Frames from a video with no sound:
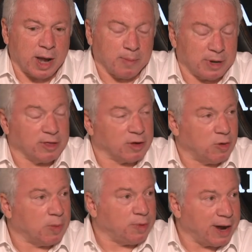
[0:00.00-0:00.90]

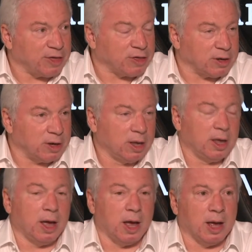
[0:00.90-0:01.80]
incorporation
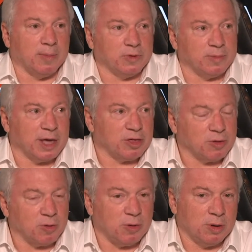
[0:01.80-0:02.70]
to make
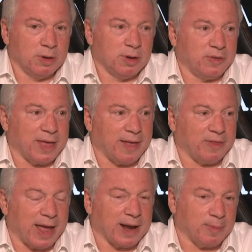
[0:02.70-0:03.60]
sure that
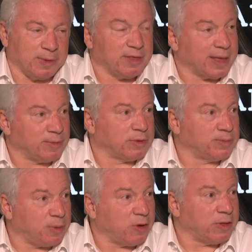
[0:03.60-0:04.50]
that company is able to
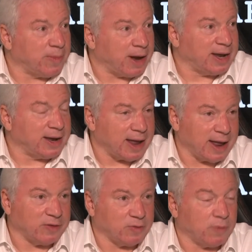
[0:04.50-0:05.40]
borrow the money
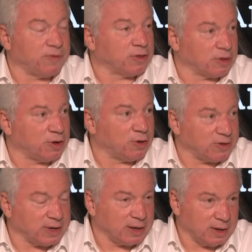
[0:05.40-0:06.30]
and to offer
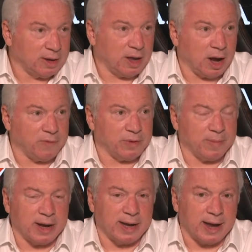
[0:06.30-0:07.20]
security over the
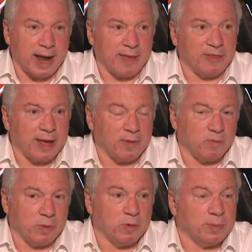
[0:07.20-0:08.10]
money, and that
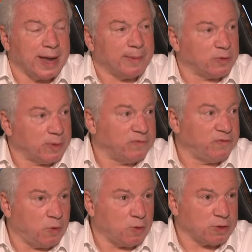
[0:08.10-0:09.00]
we will be able to
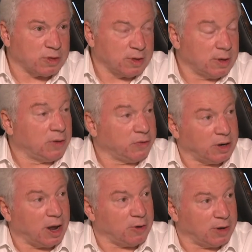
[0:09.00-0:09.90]
enforce the
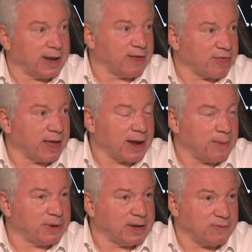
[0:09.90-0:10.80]
loan against that
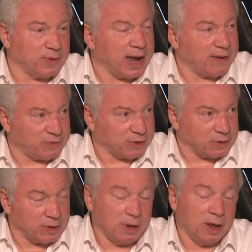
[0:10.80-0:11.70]
company if we have to.
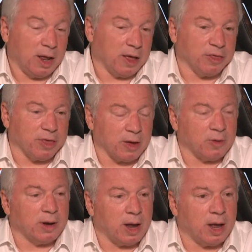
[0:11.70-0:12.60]
And so
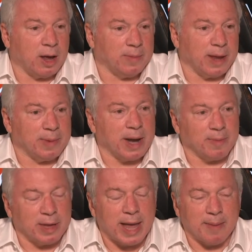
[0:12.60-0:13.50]

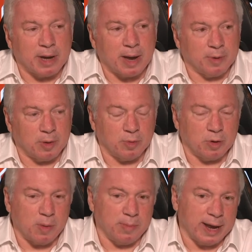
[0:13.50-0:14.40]
it can become a lot more
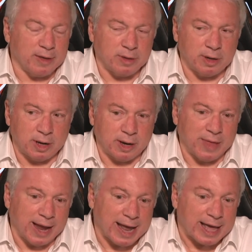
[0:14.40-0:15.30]
complex. And in
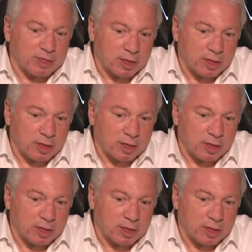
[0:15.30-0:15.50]
that case,